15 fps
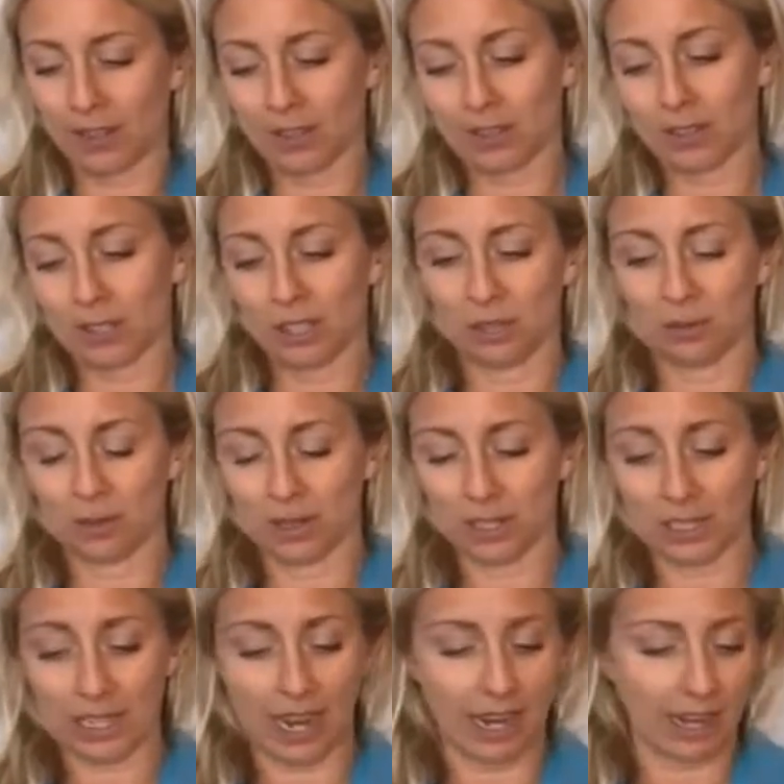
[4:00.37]
and they're super
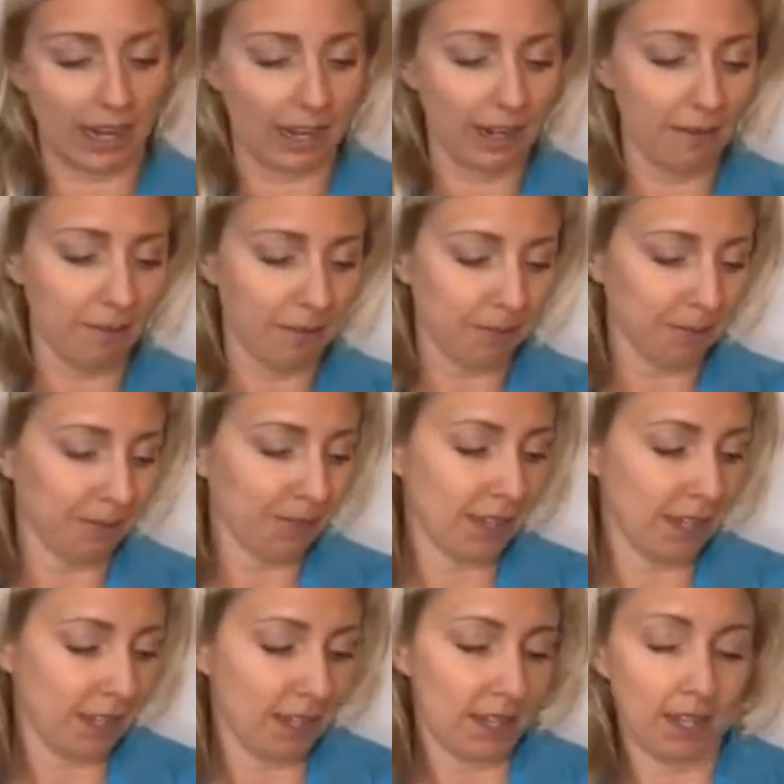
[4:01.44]
excited.
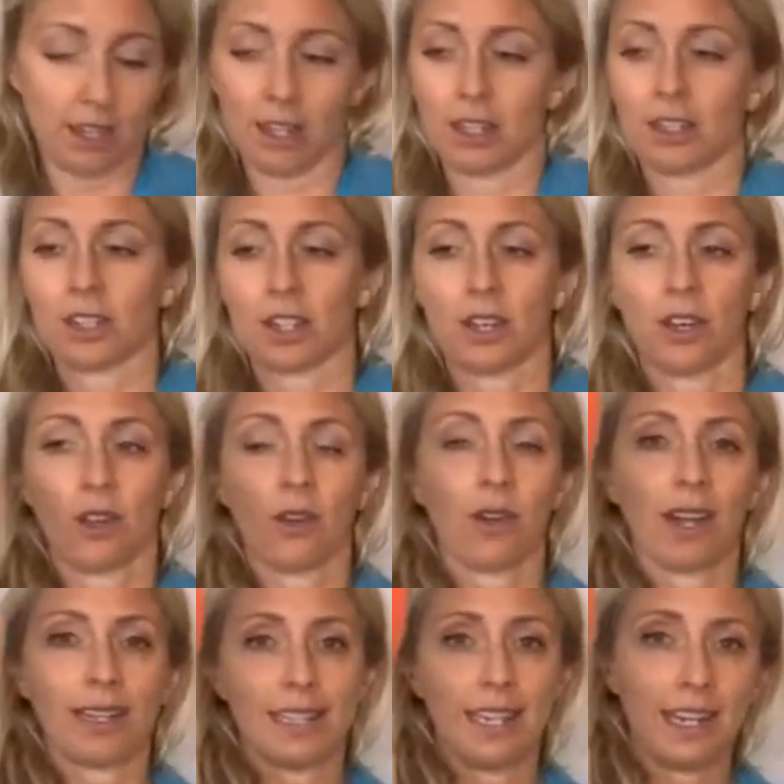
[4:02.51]
So
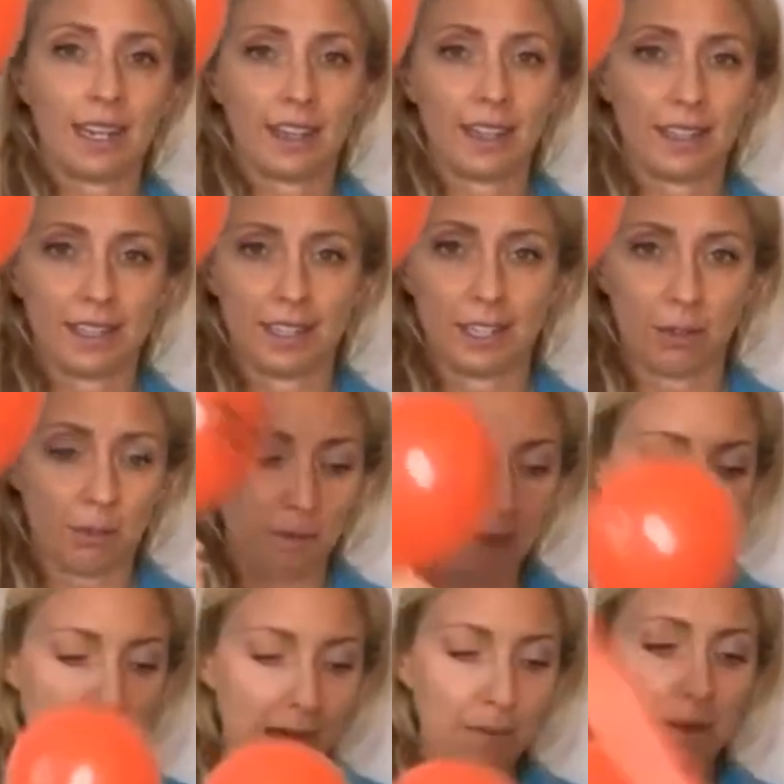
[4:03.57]
I take this
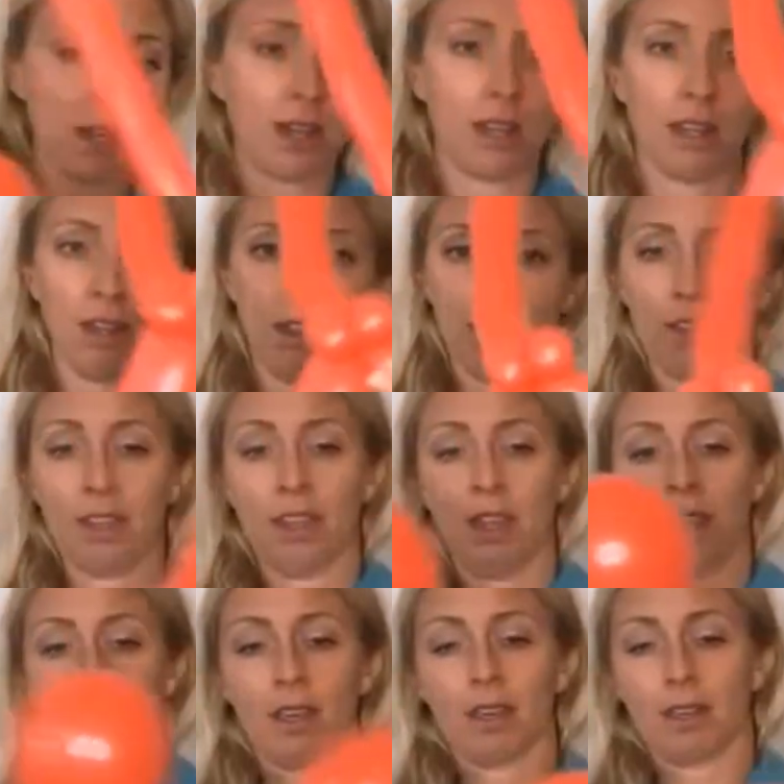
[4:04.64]
deal-my-bob,
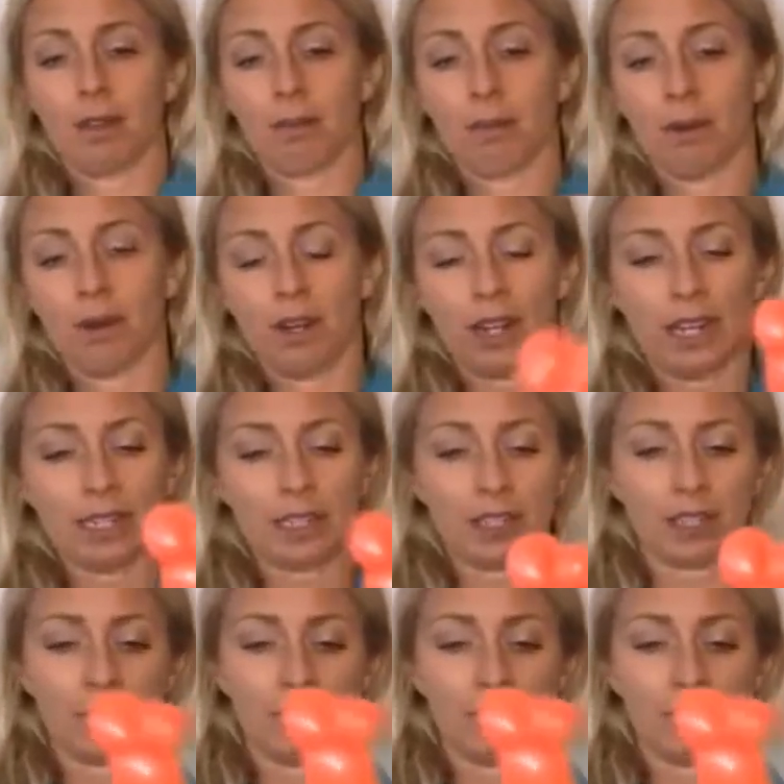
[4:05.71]
put it